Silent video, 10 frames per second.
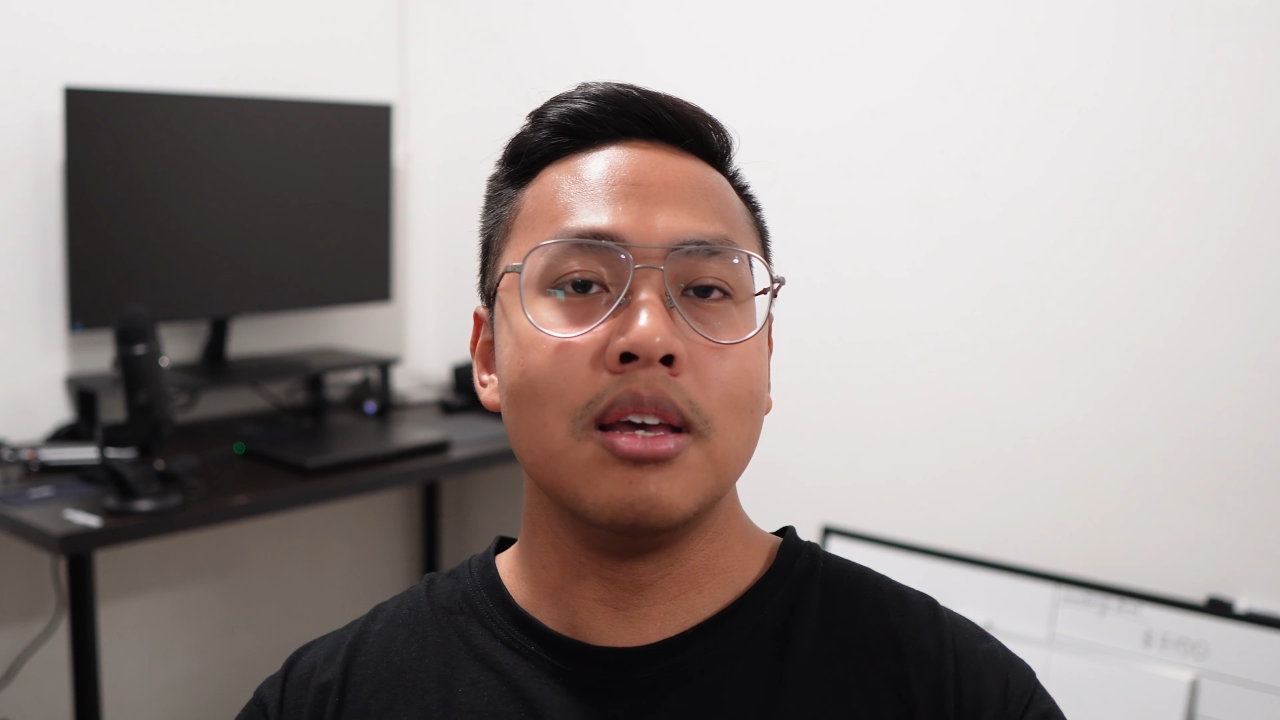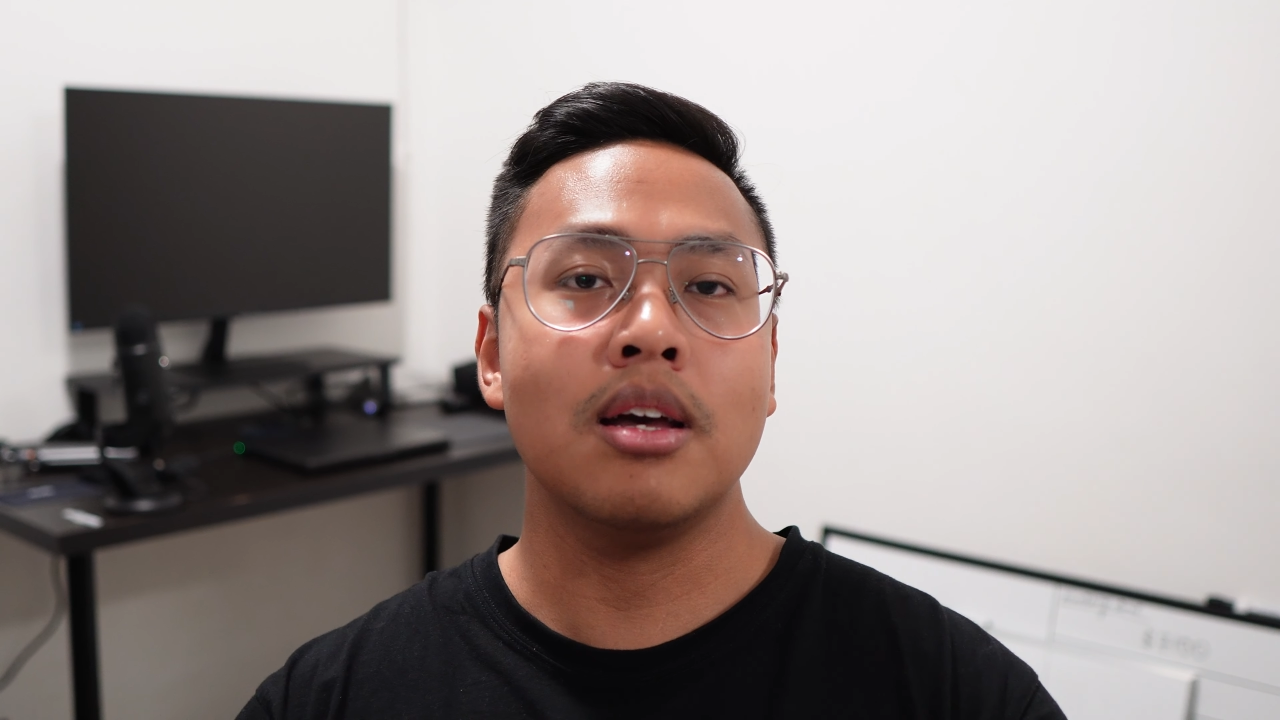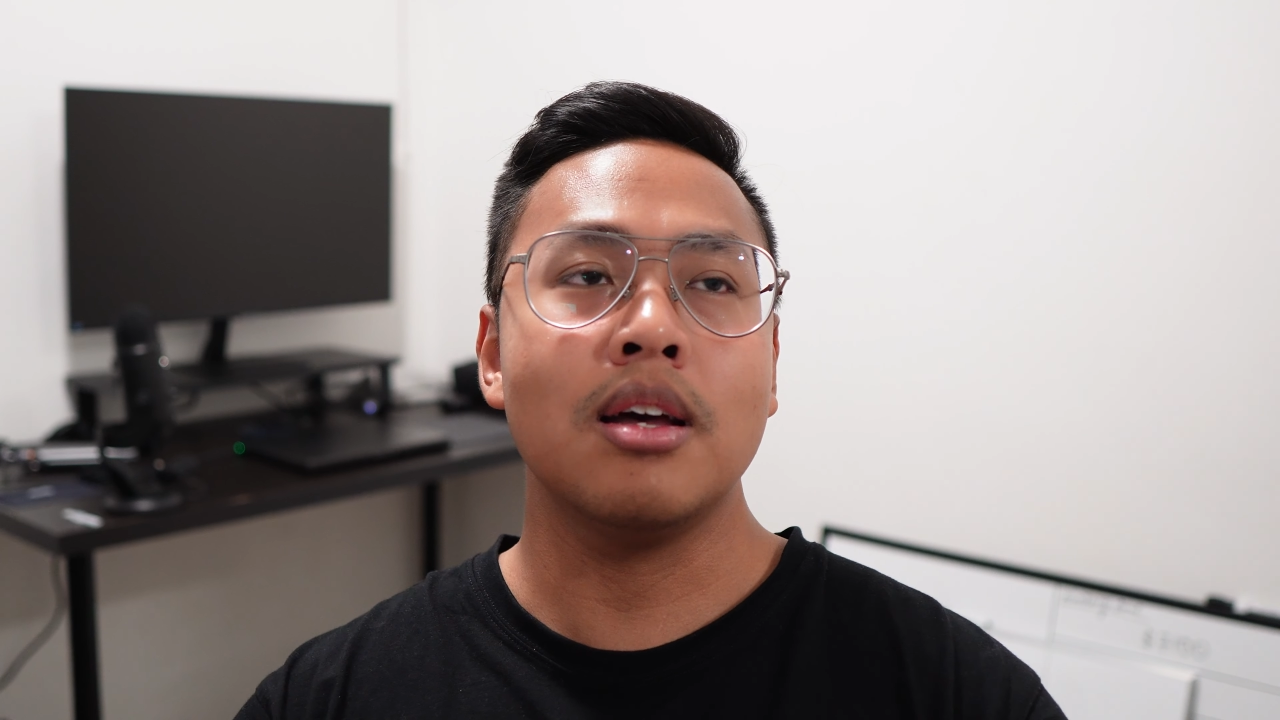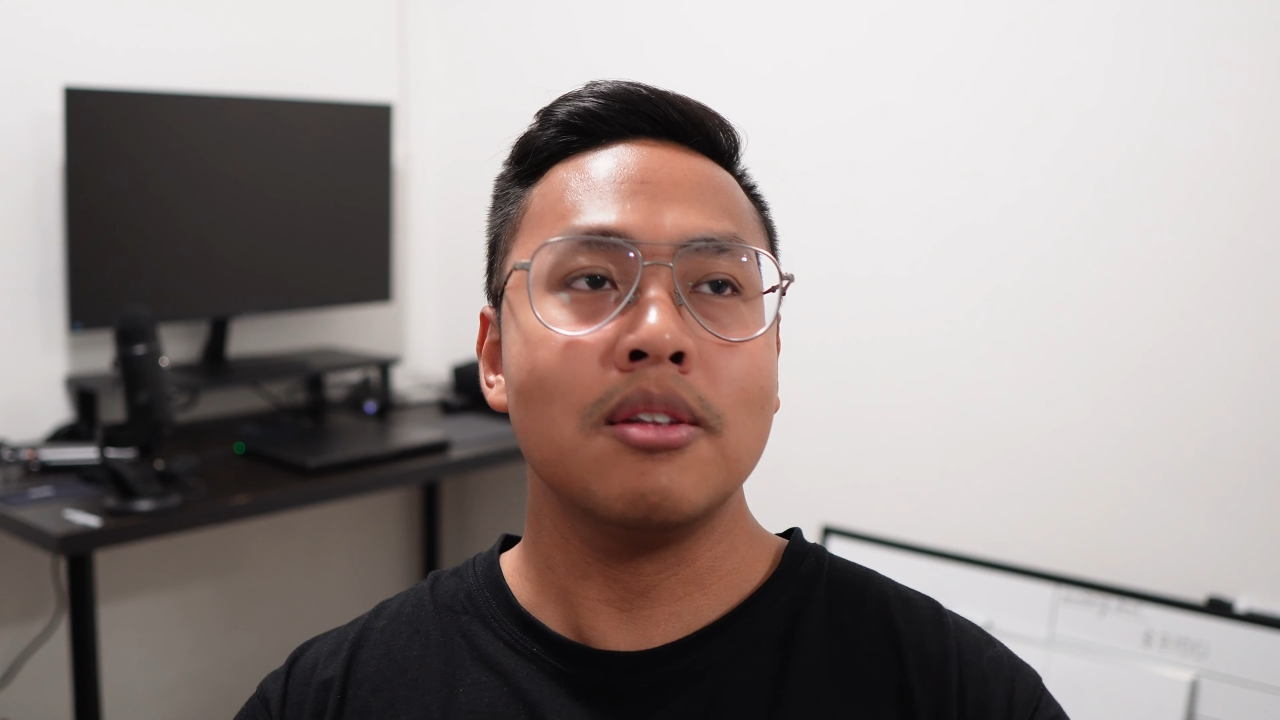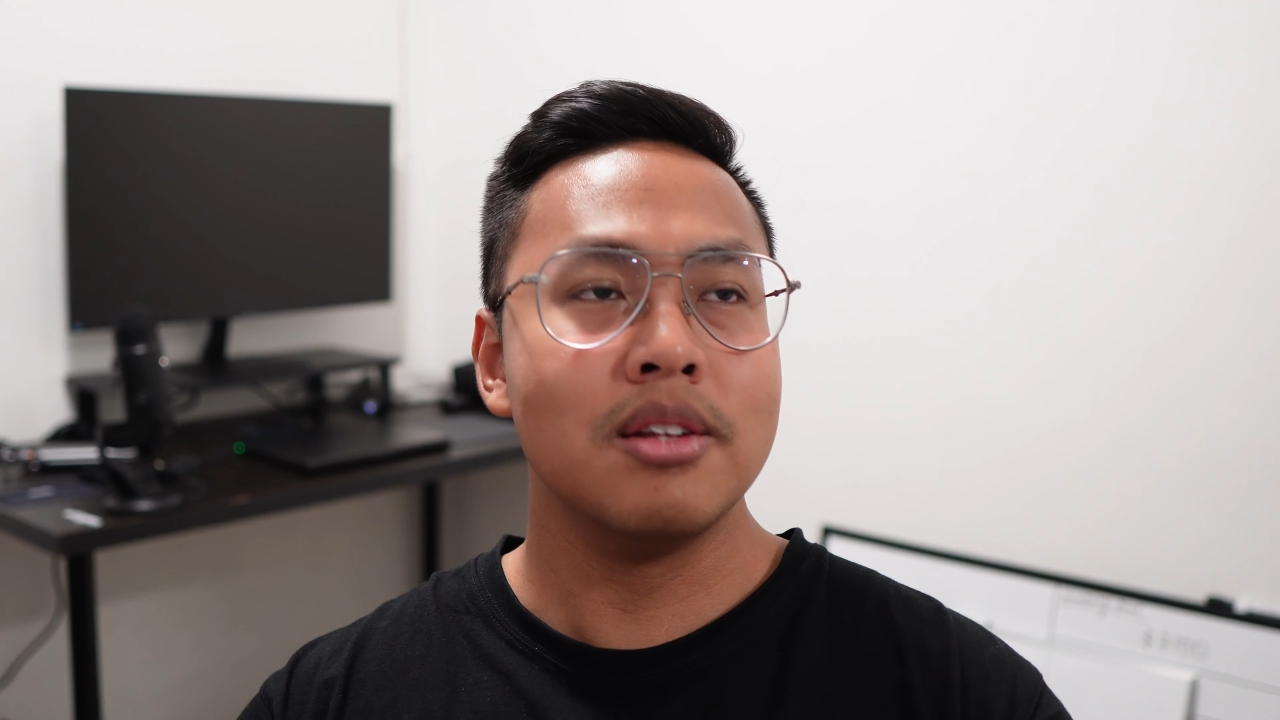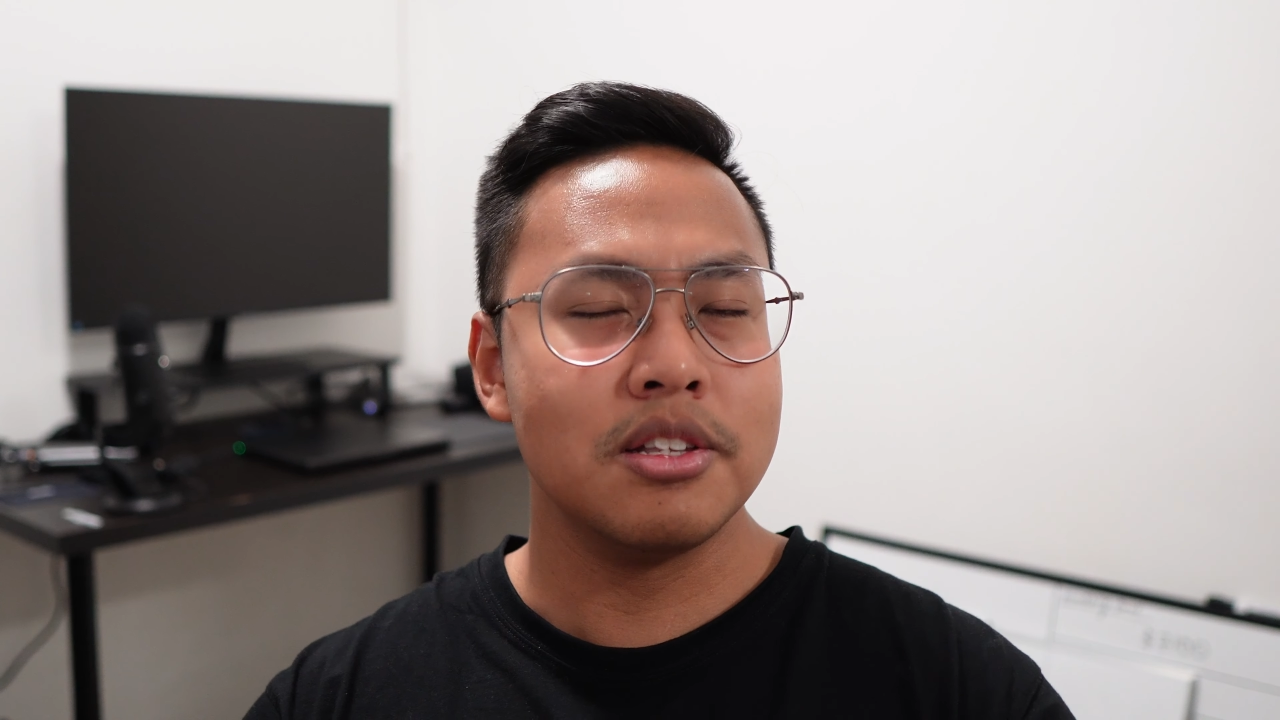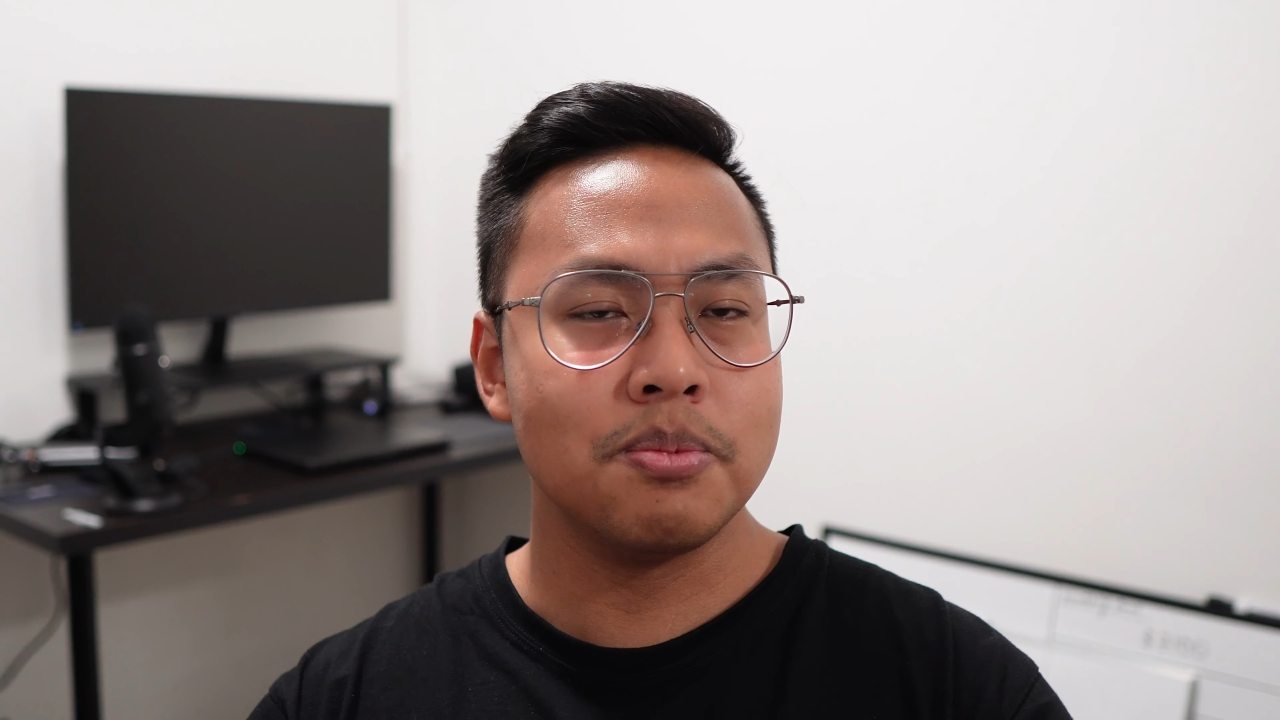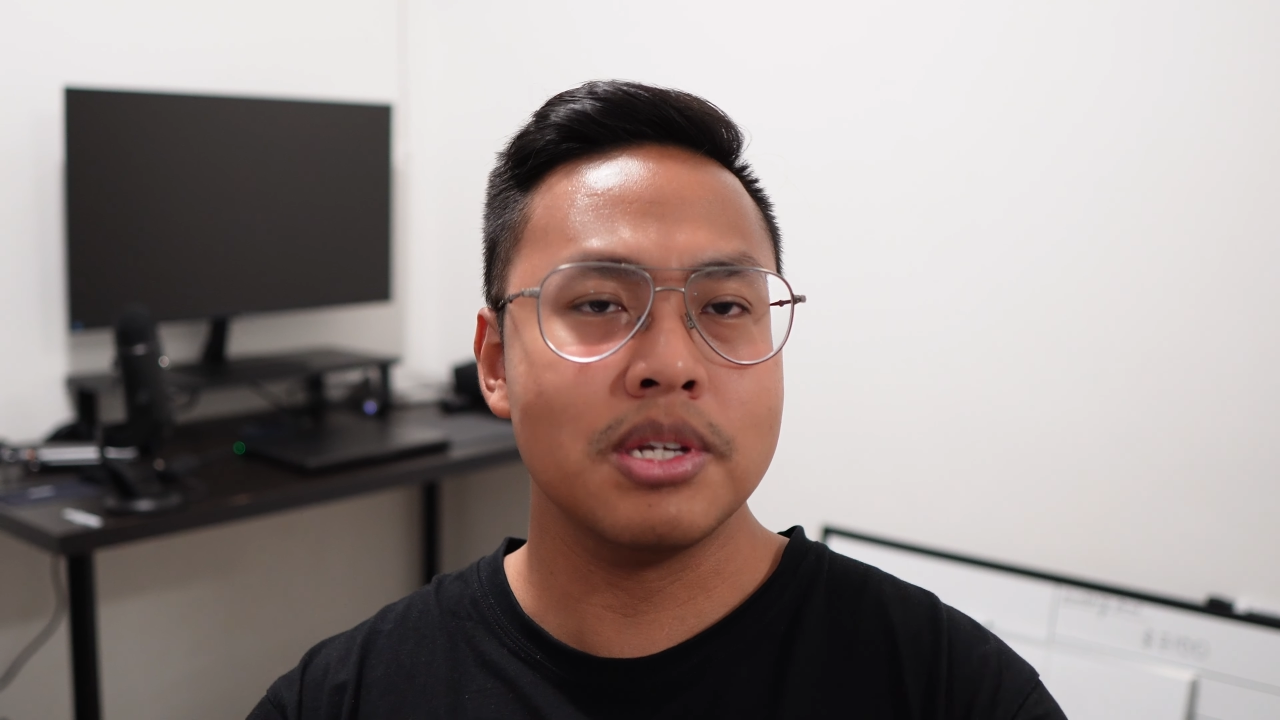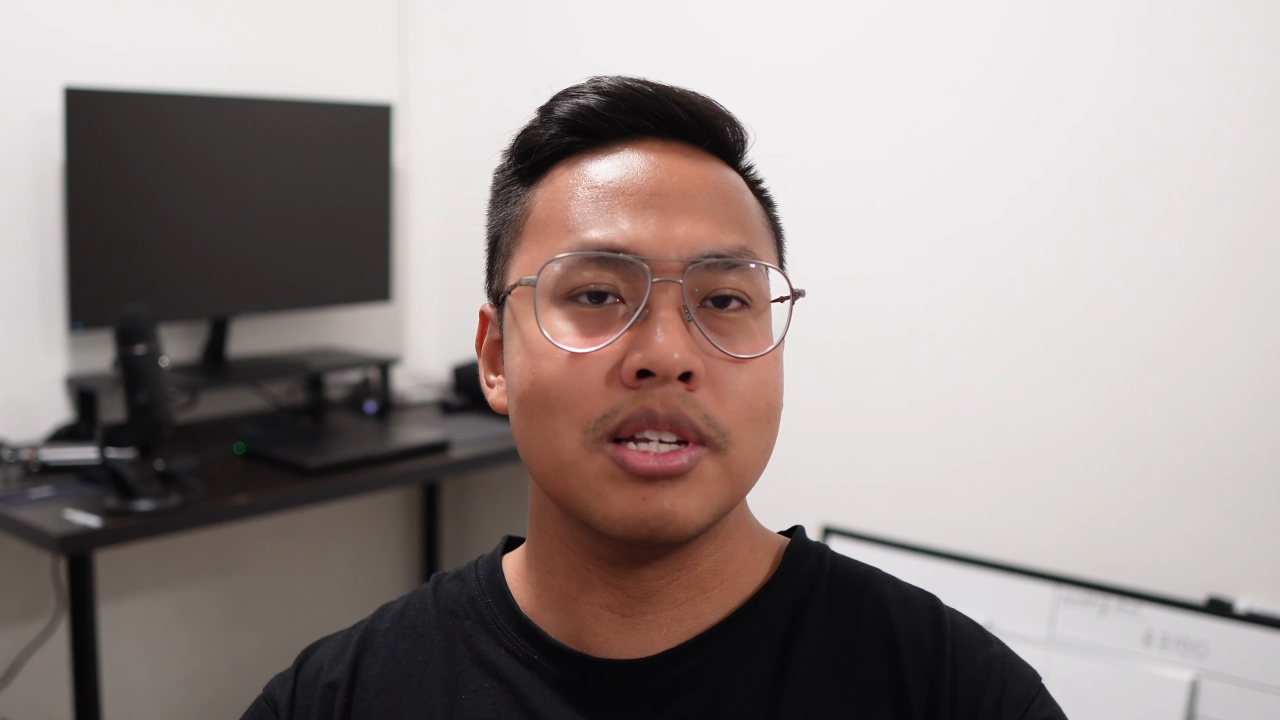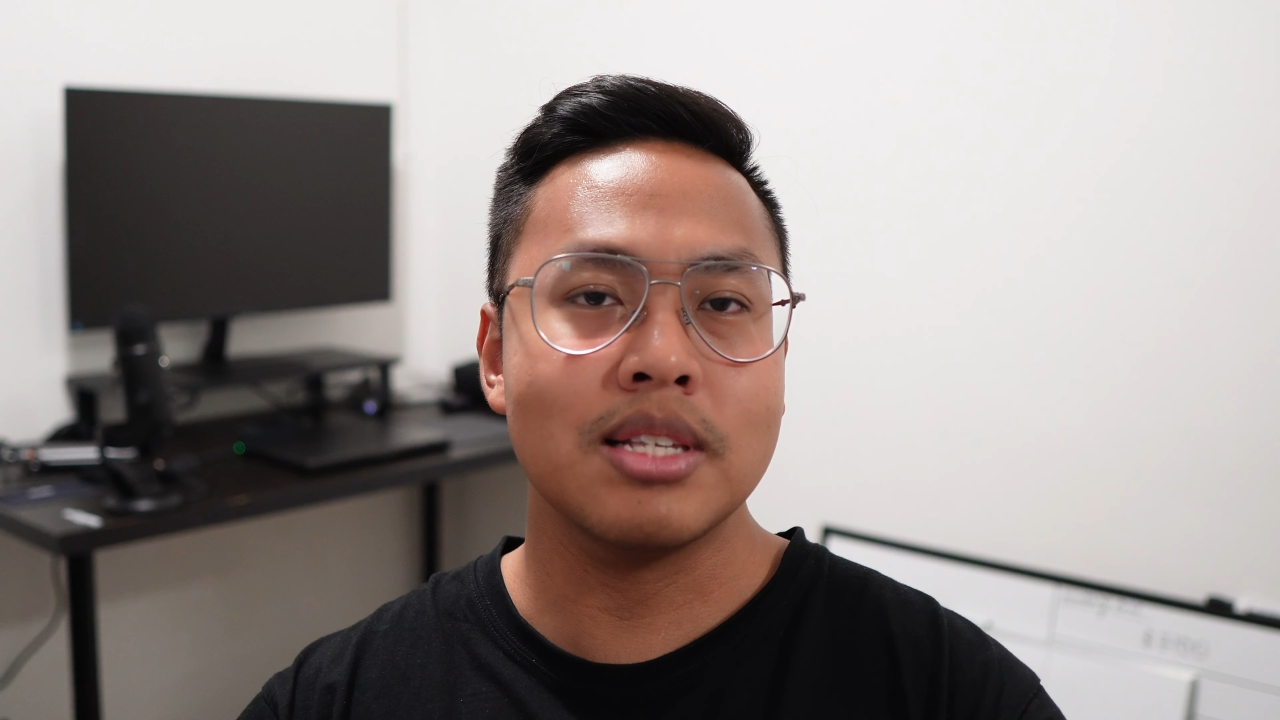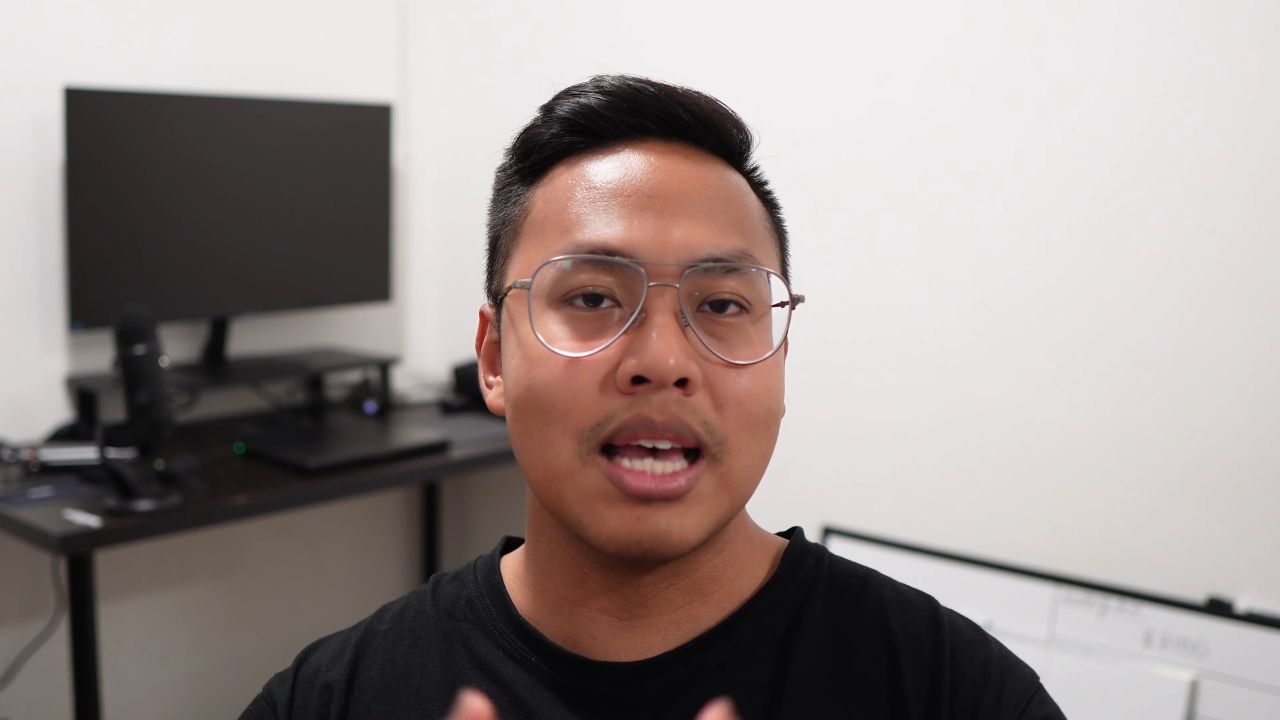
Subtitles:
Not as much as